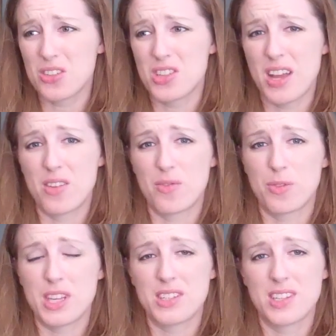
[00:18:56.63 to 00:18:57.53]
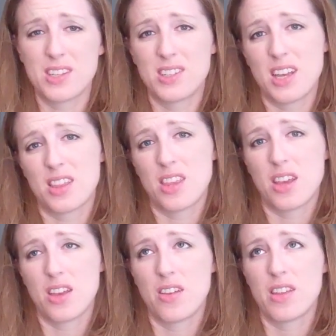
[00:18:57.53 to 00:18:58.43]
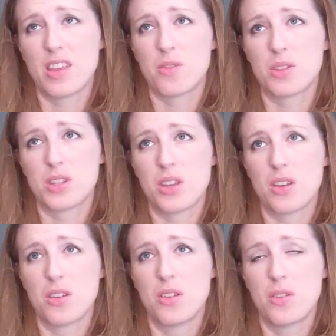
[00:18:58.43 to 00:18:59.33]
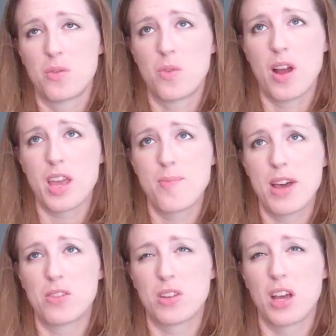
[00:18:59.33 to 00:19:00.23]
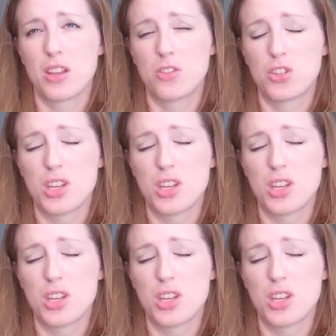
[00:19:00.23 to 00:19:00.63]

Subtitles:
I looked at fleeces at I think it was the Rocky Mountain